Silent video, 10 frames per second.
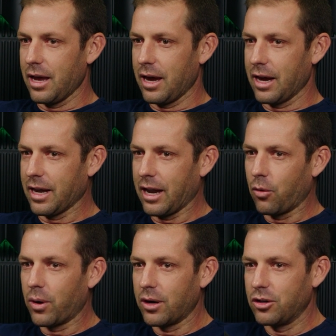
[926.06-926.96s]
again, I don't
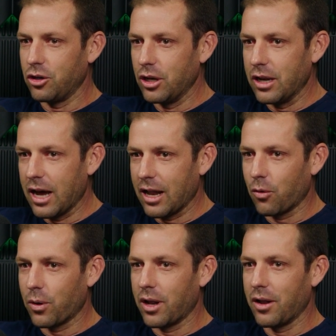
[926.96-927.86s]

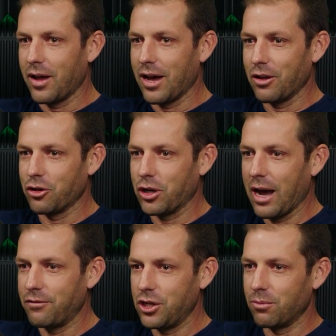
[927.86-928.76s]
want to
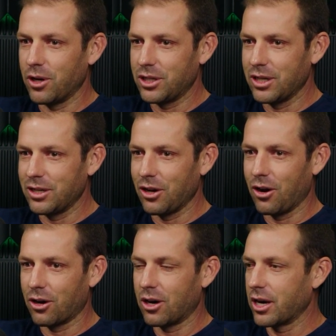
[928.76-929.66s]
dive too much into
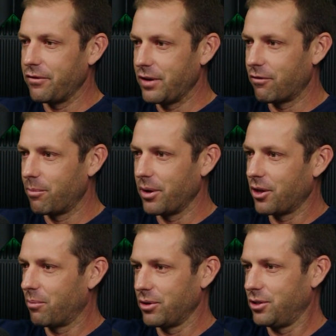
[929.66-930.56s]
Hong Kong if you've never been
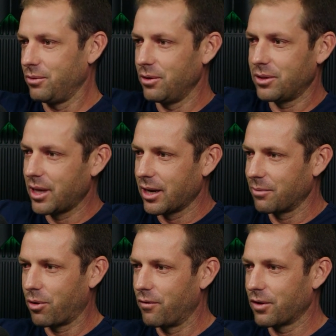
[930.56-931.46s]
there, but you said it
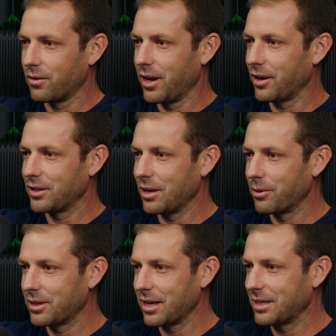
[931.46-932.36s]
perfectly. I
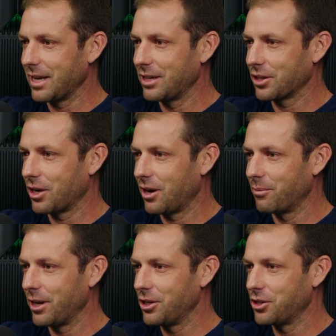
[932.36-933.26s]
would say it's a
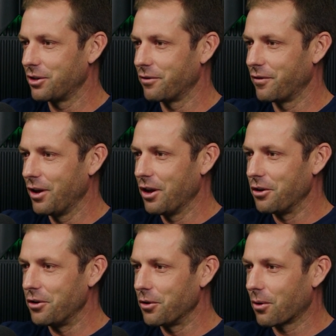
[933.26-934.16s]
combination of
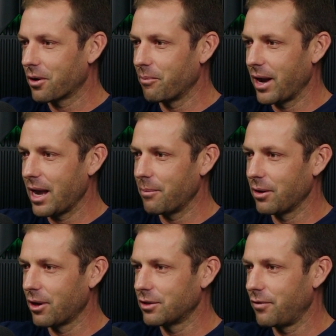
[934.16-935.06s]
New York, Miami,
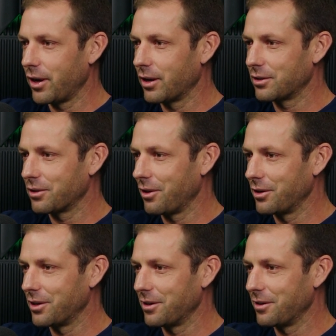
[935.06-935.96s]
Las Vegas,
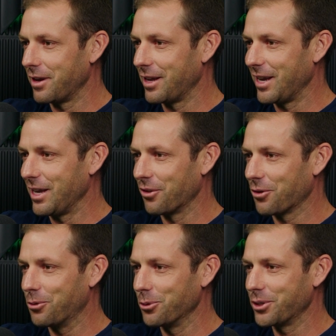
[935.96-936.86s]
London, and any other
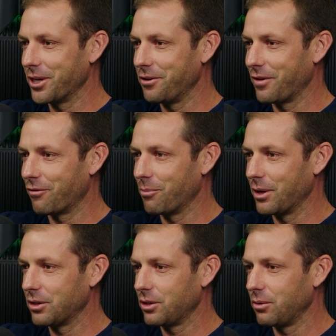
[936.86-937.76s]
cool city you've ever
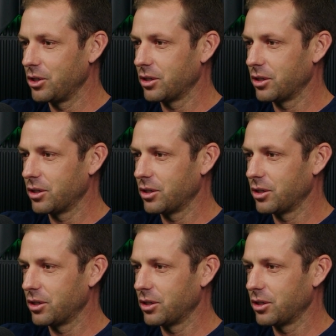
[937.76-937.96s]
been to.